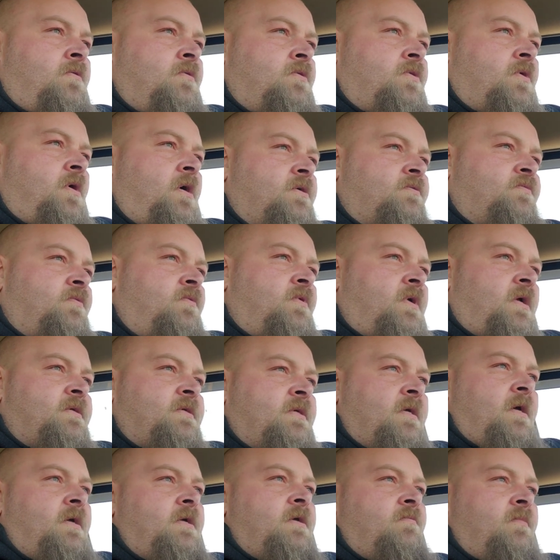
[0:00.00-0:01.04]
trust me when I
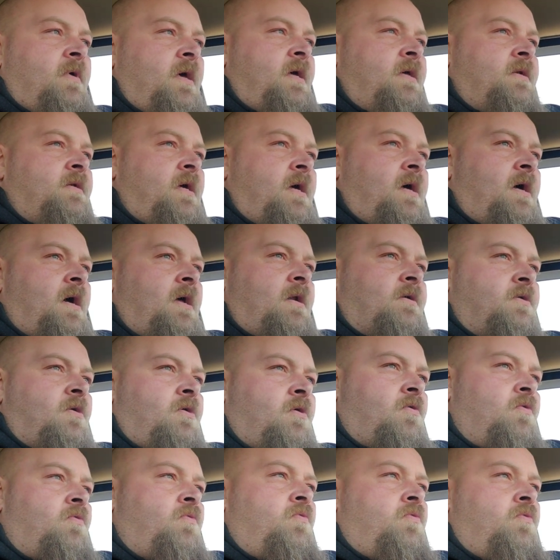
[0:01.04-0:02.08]
tell you, man, I
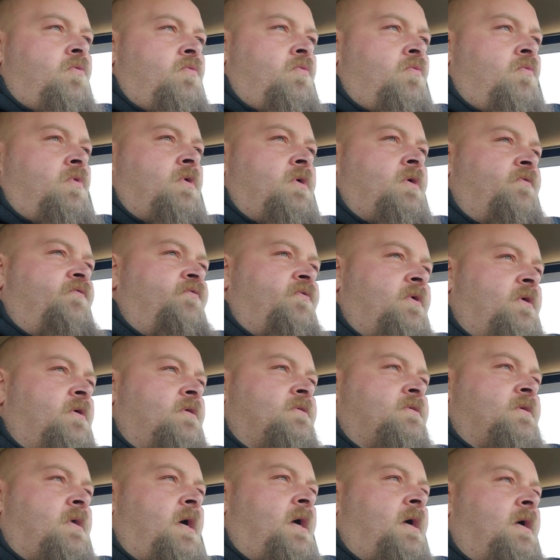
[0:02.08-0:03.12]
know what it
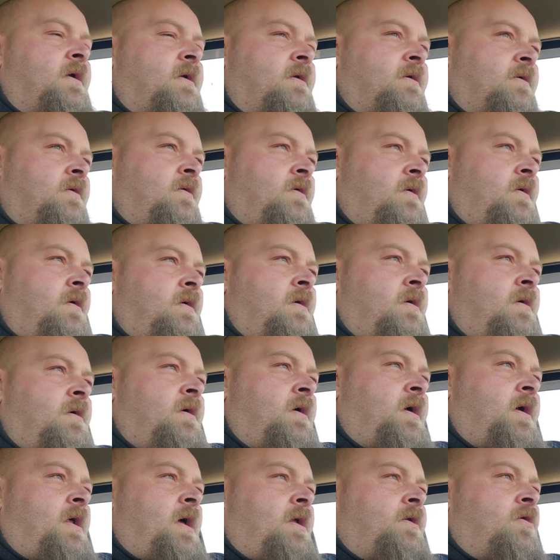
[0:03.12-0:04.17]
feels like,
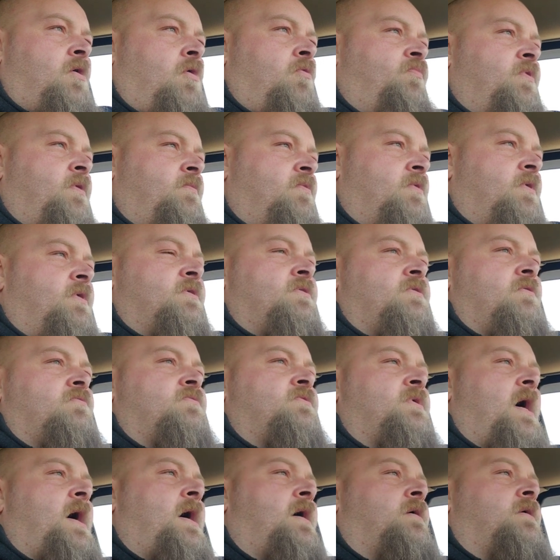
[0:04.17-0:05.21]
and I know people get so
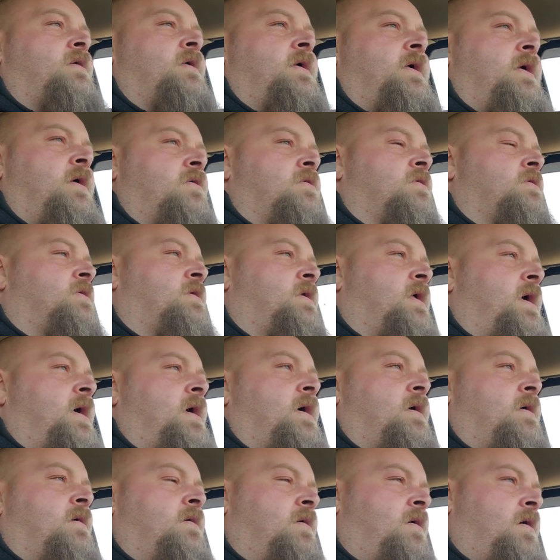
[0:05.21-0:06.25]
tired of hearing
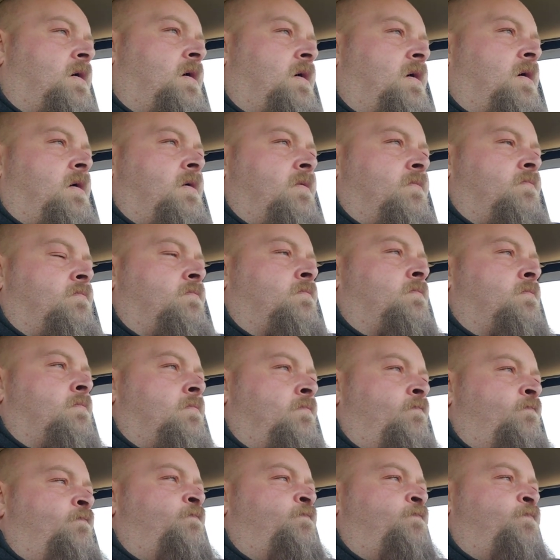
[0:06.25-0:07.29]
that.
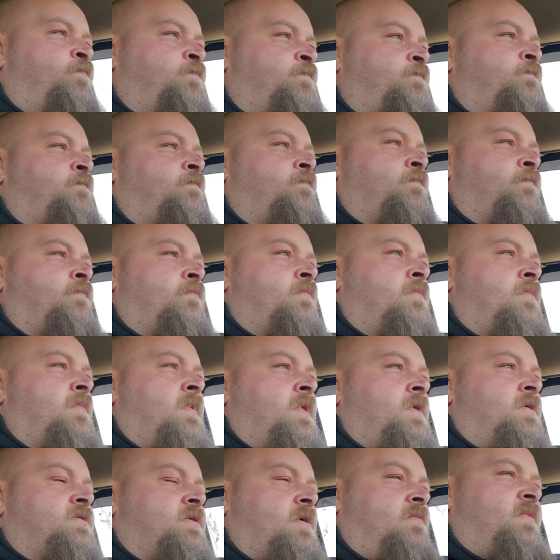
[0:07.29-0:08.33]

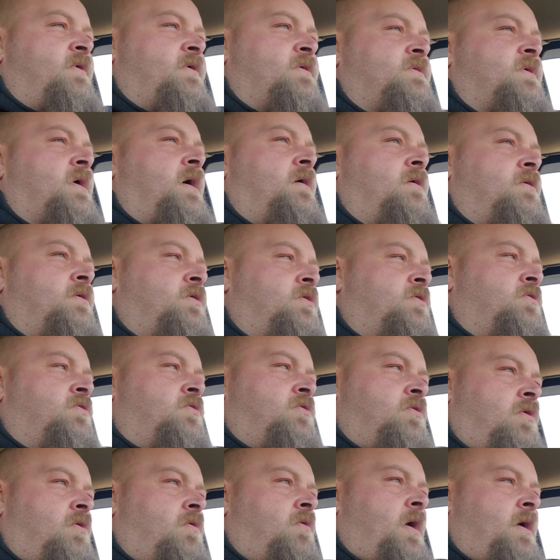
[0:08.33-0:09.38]
Um, somebody's telling you,
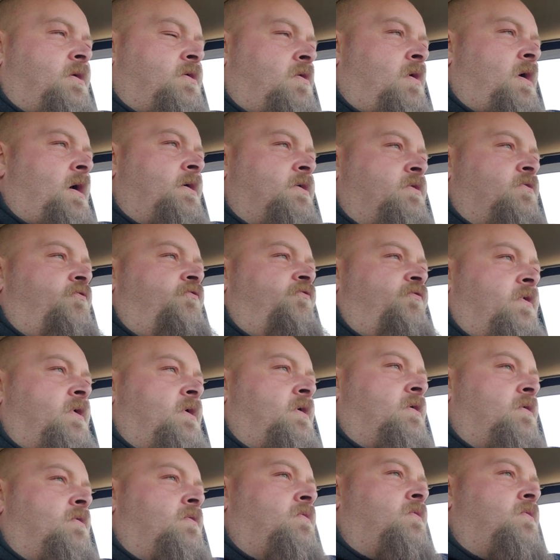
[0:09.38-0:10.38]
you know, I know how you feel